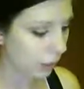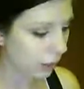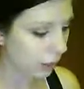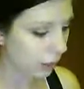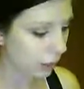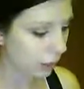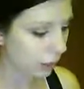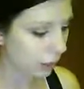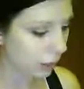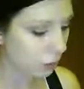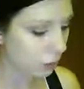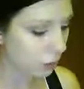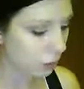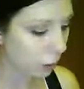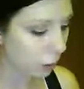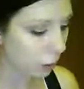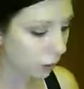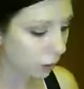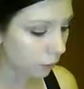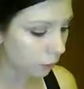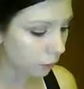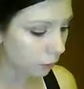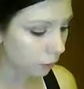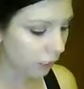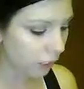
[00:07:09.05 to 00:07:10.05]
And it's
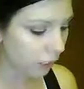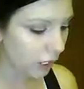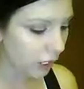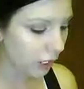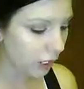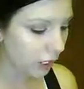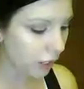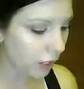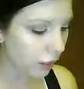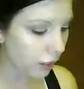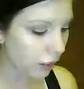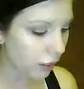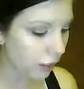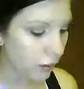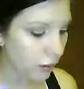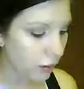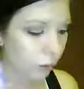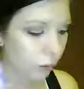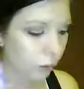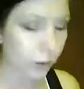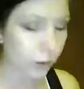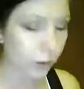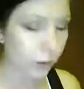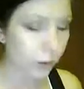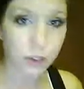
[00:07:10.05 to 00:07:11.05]
oil-free,
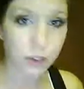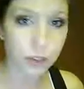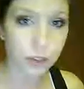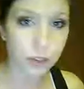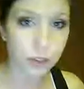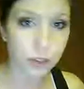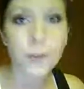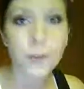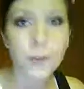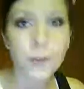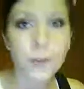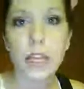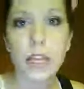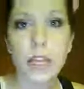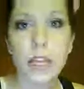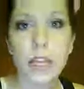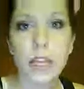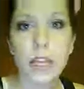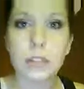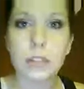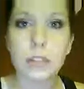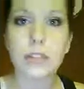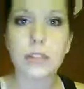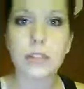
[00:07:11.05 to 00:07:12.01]
fragrance-free, and it's